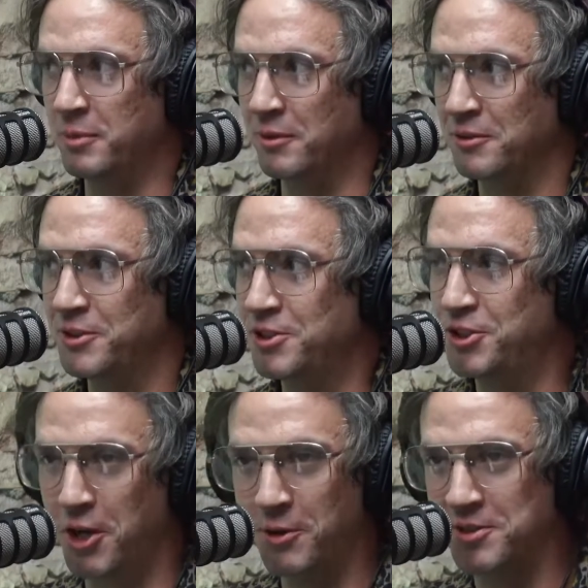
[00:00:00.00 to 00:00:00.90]
Yep. Just
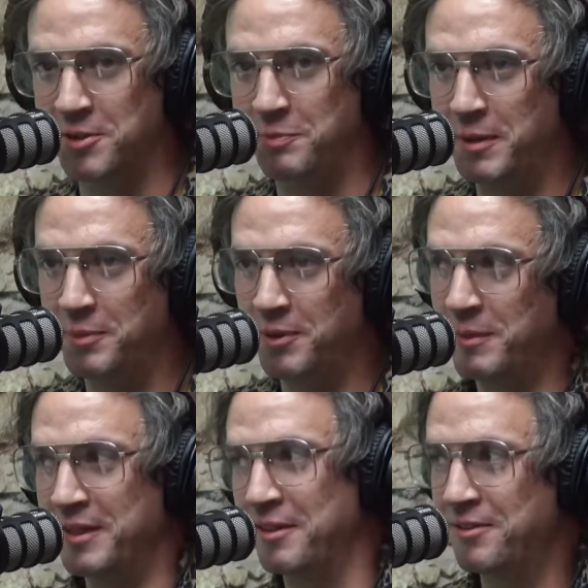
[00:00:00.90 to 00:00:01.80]
show us the people and
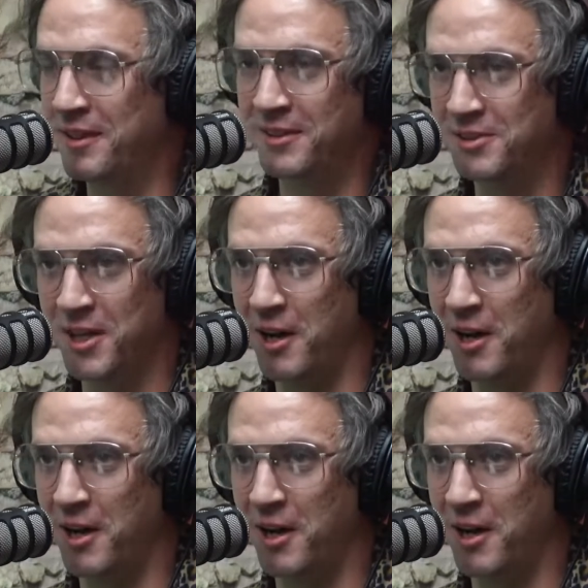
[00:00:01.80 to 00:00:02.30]
make the things go.